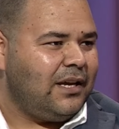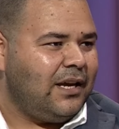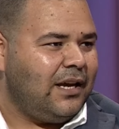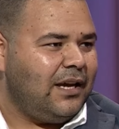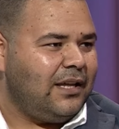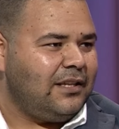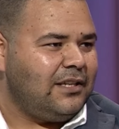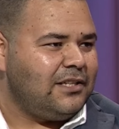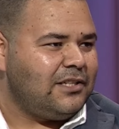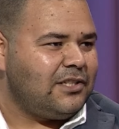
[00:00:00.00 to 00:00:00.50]

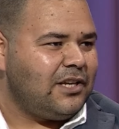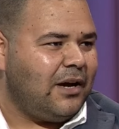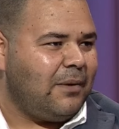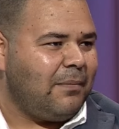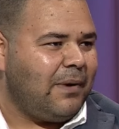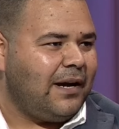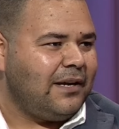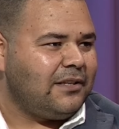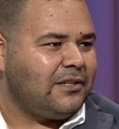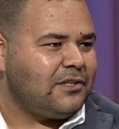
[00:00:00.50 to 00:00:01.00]
and he saw
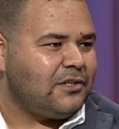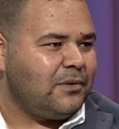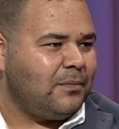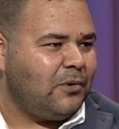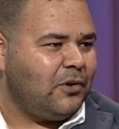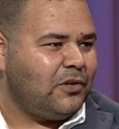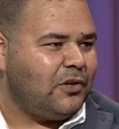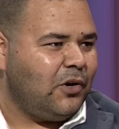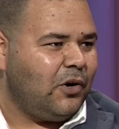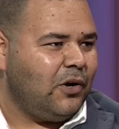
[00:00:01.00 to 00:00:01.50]
my
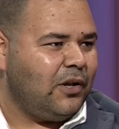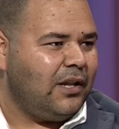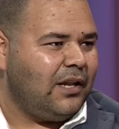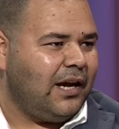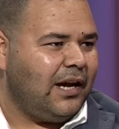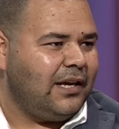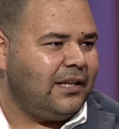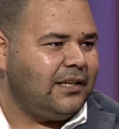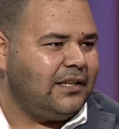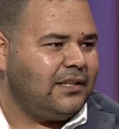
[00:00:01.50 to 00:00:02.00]
testimony
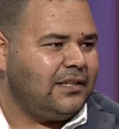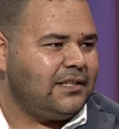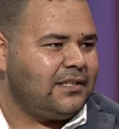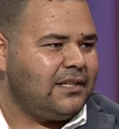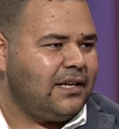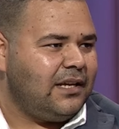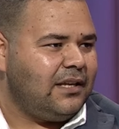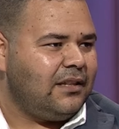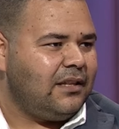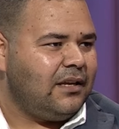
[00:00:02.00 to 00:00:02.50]
online, and he
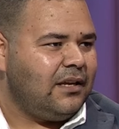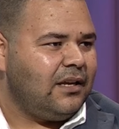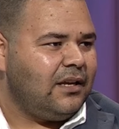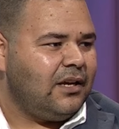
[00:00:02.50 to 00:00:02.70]
said,